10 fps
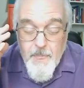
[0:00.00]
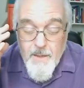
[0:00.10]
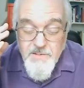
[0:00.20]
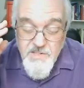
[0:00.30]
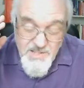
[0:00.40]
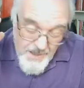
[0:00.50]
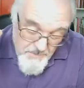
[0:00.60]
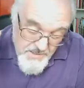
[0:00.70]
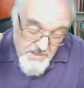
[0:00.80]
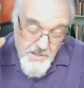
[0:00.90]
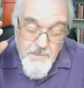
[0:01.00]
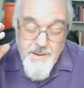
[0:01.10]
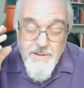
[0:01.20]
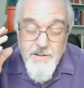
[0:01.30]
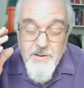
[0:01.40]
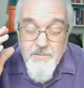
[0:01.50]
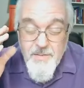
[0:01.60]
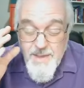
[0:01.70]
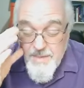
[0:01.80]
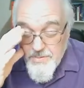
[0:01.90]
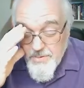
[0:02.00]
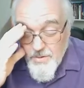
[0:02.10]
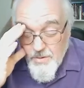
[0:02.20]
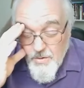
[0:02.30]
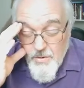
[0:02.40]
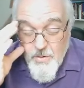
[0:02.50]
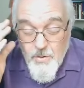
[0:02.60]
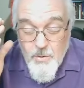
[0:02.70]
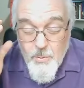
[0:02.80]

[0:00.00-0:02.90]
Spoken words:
are skeptical about our faith, or